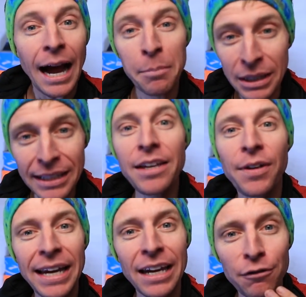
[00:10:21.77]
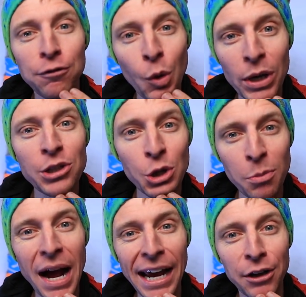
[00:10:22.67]
I believe I hit 42
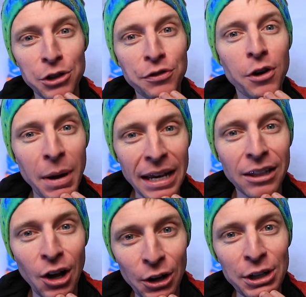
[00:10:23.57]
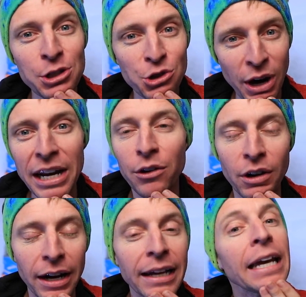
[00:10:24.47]
miles for my longest training
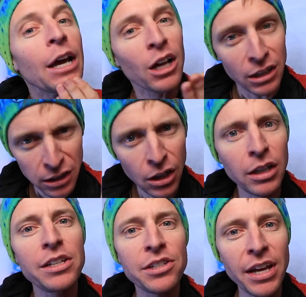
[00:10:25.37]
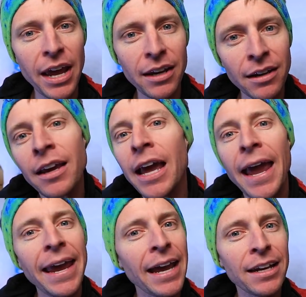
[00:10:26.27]
run a little insane.
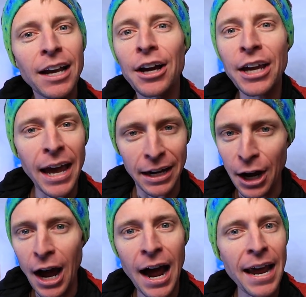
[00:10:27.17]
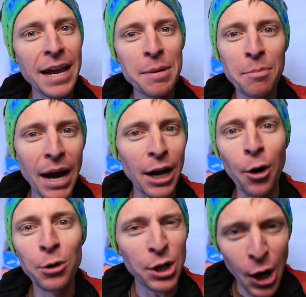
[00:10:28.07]
And again, I am my
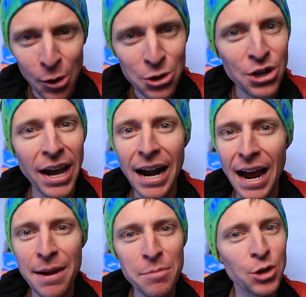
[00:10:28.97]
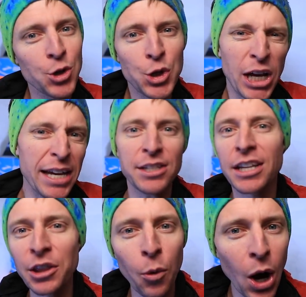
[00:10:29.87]
own coach and I'm
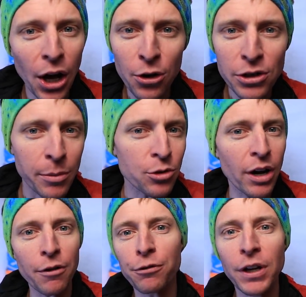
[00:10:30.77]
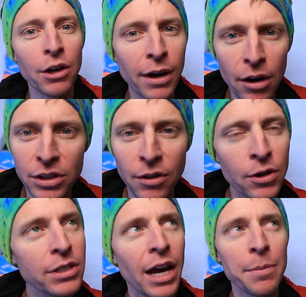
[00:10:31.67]
testing the waters. I'm trying to figure out
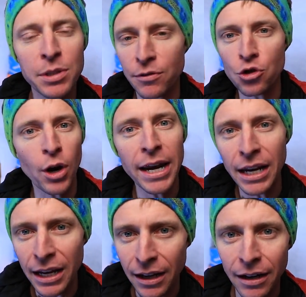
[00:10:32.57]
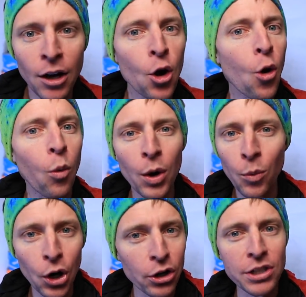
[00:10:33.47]
different types of training and what
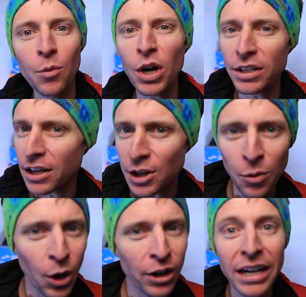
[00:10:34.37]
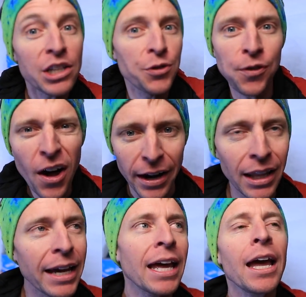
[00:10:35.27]
works and what doesn't work. And it's fun.
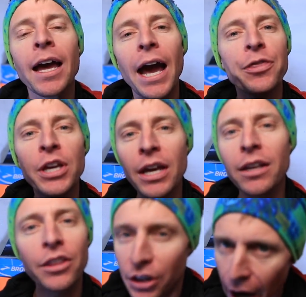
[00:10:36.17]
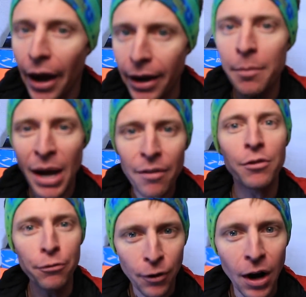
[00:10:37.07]
Like at the end of the day, I'm
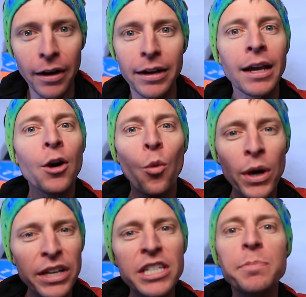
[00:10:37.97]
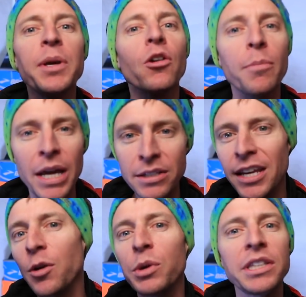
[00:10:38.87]
having fun with
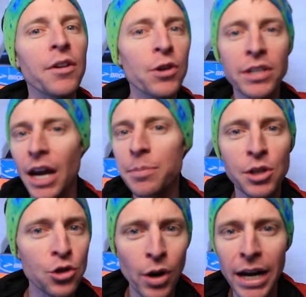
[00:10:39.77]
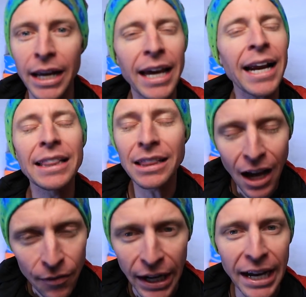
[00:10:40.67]
experimenting with different types of training and I
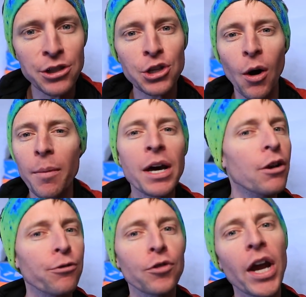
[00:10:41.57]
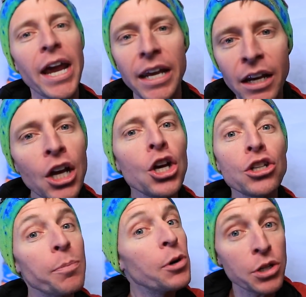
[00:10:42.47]
love it. And so I'm not afraid
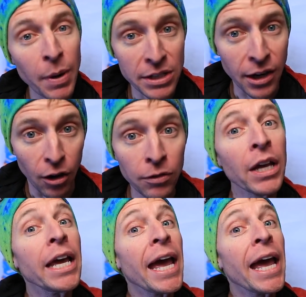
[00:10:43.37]
to push myself.